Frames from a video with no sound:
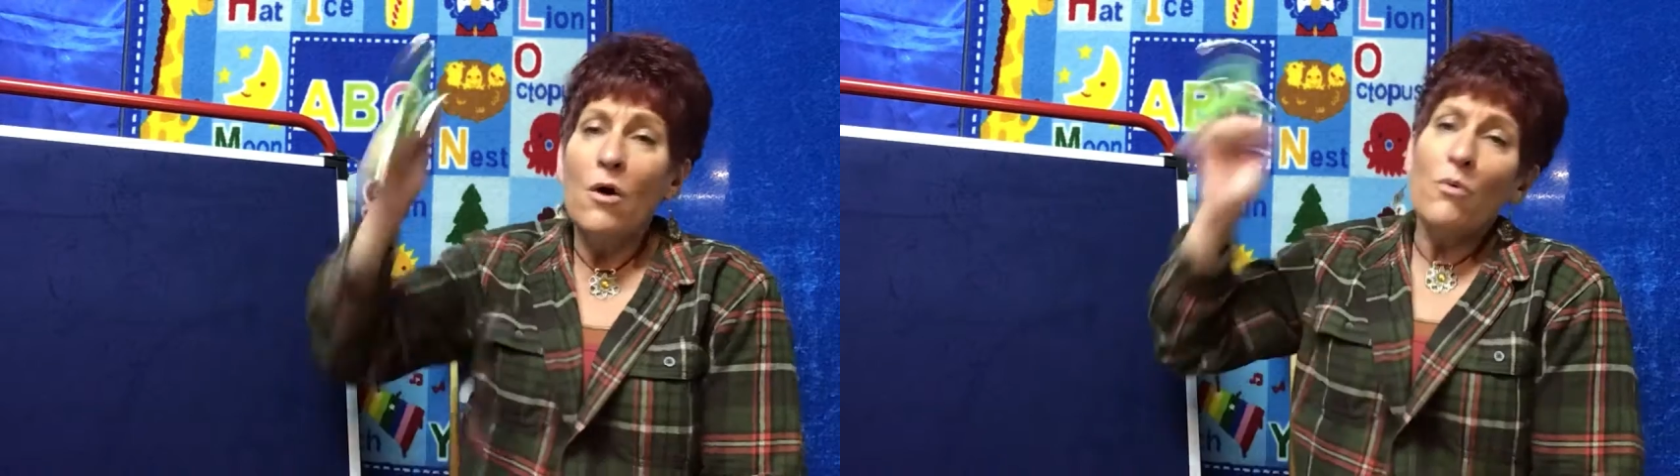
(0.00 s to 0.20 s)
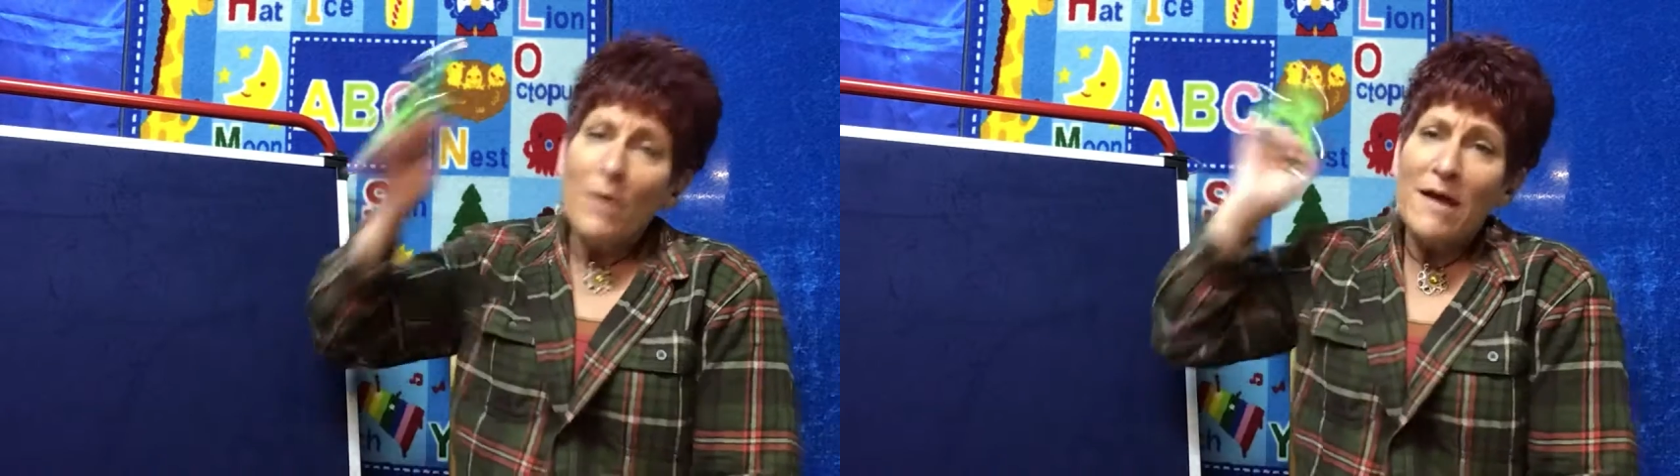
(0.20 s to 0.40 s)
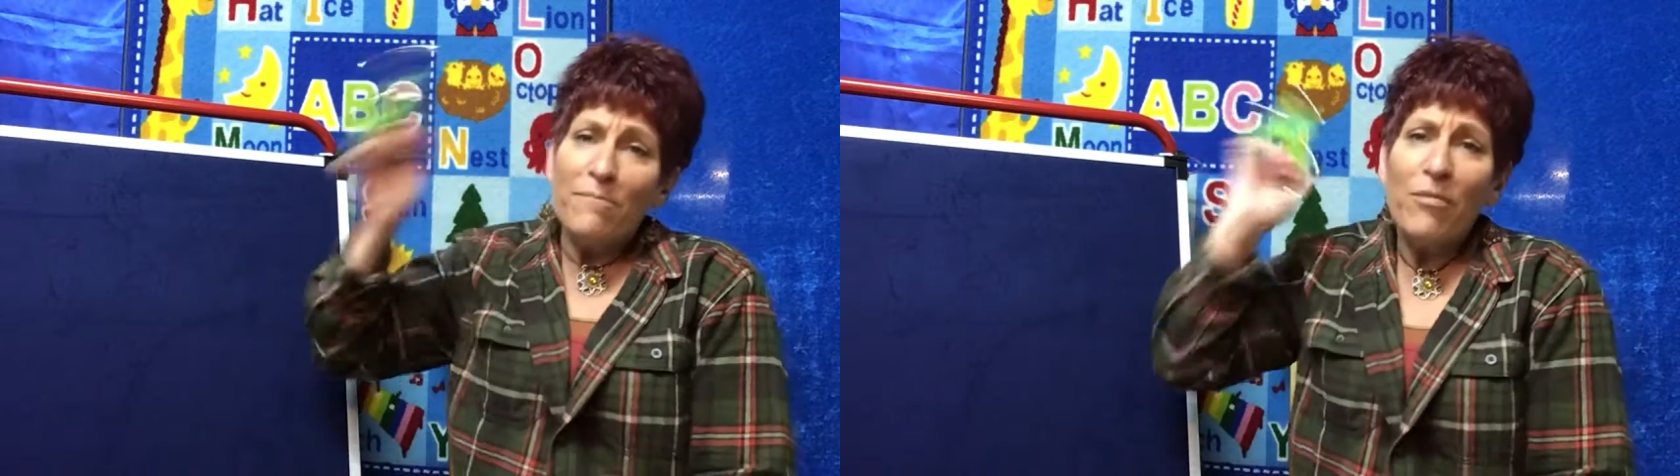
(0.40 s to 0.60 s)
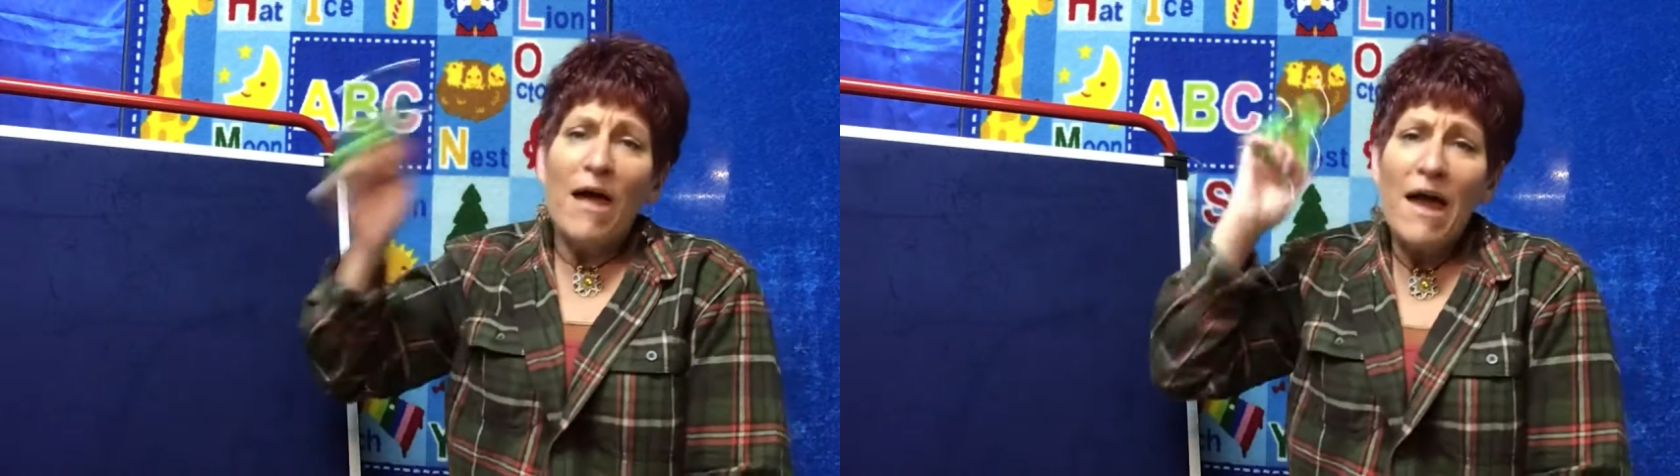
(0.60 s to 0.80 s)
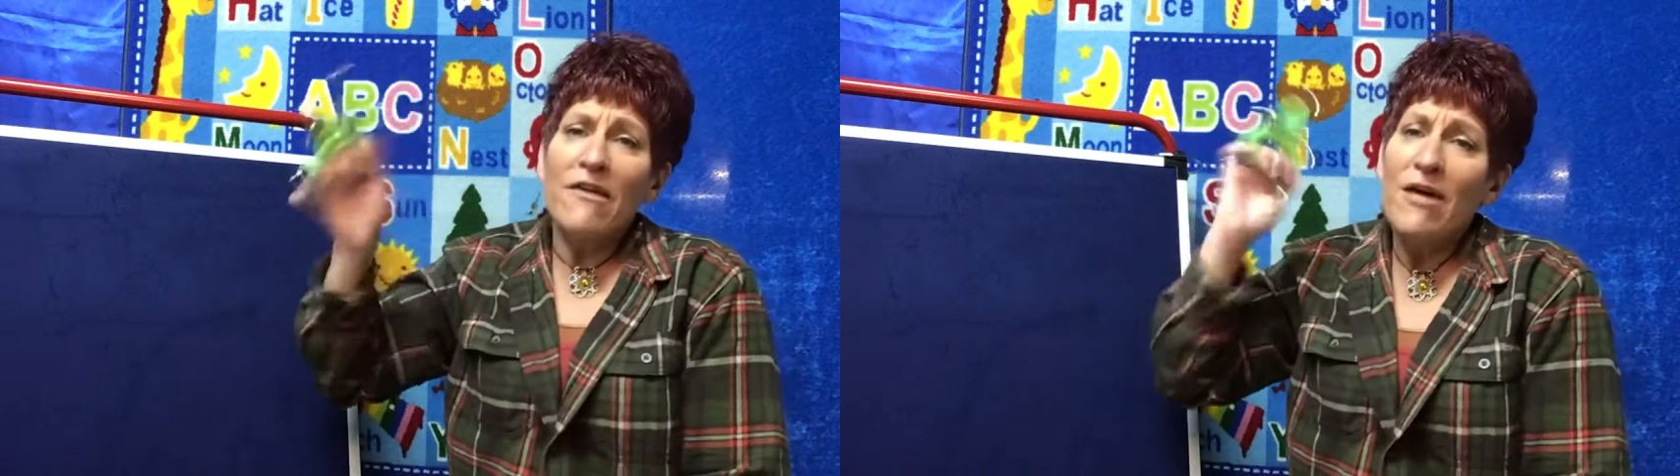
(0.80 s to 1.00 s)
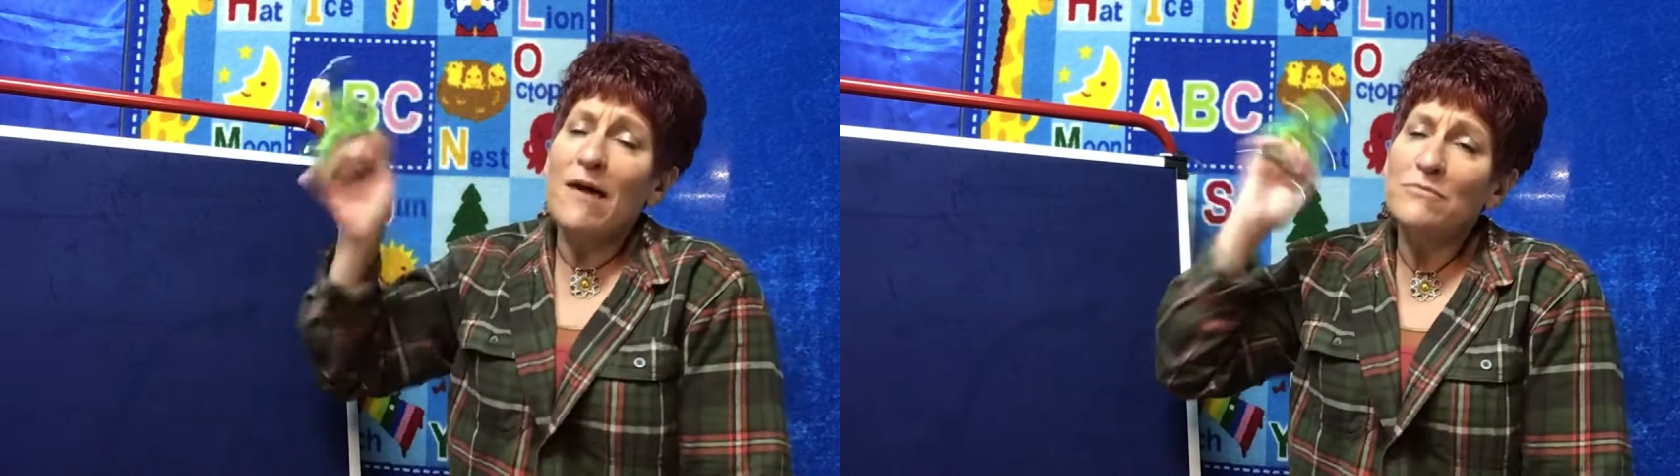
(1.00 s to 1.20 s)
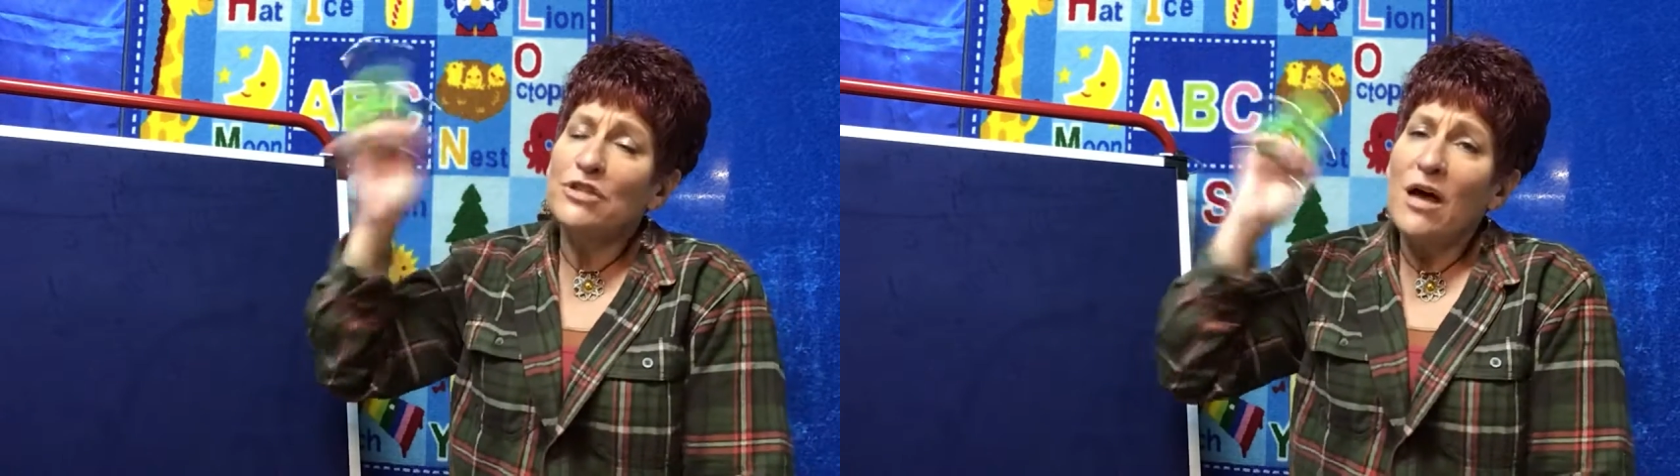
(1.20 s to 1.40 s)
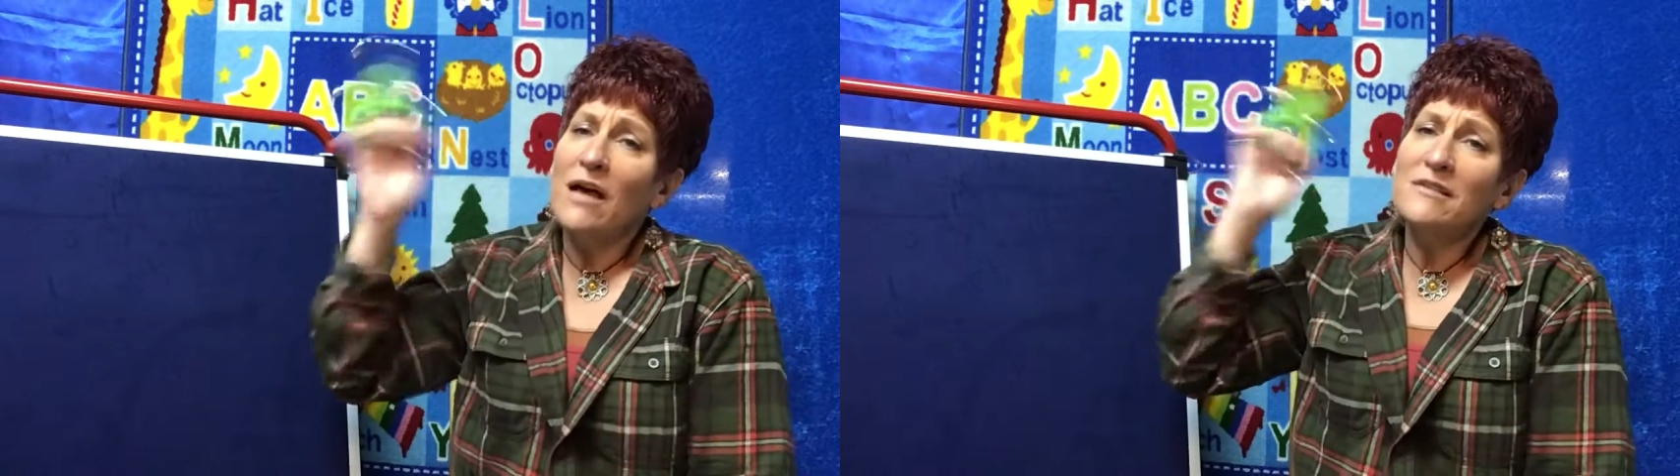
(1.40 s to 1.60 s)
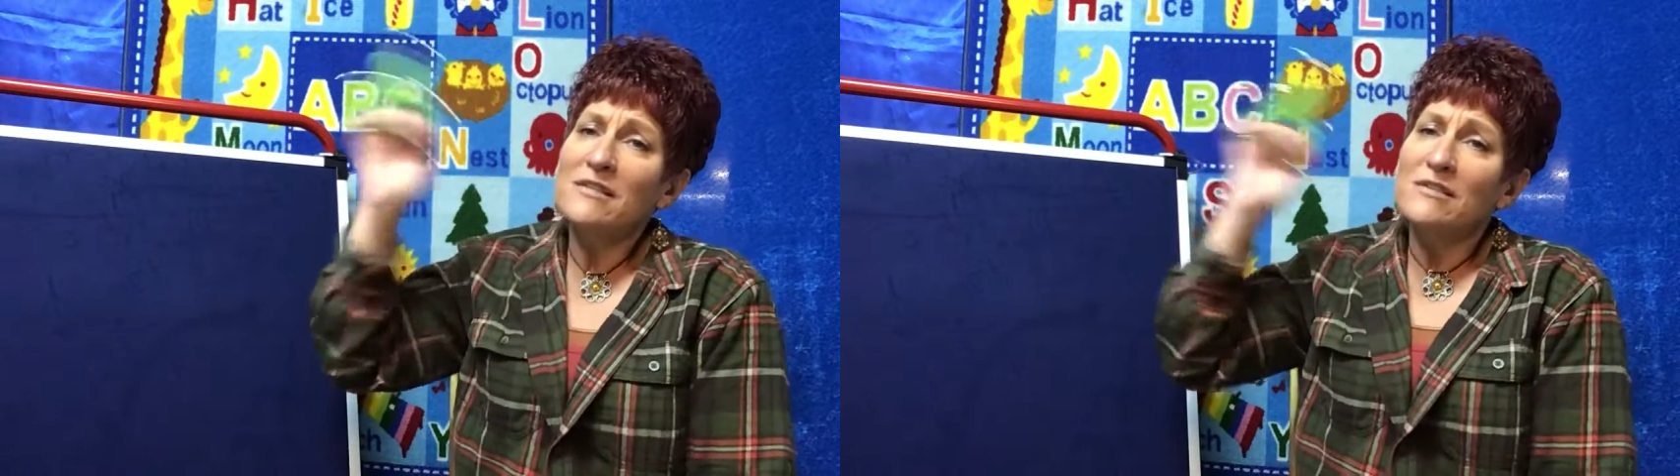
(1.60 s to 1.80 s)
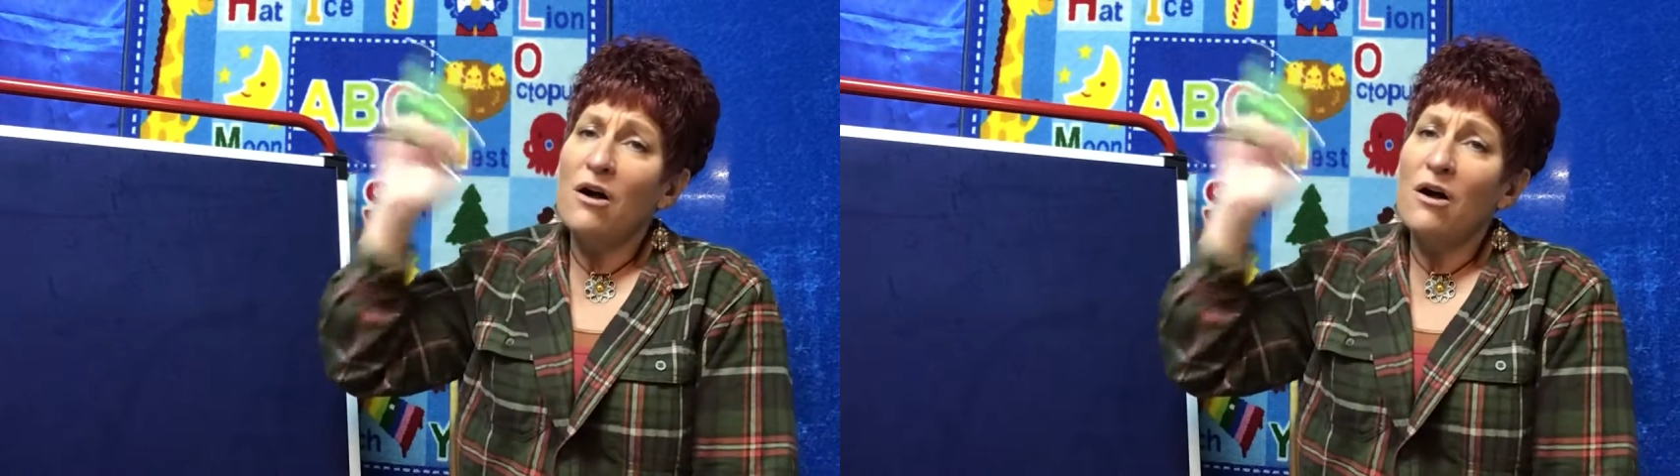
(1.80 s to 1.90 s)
We play them just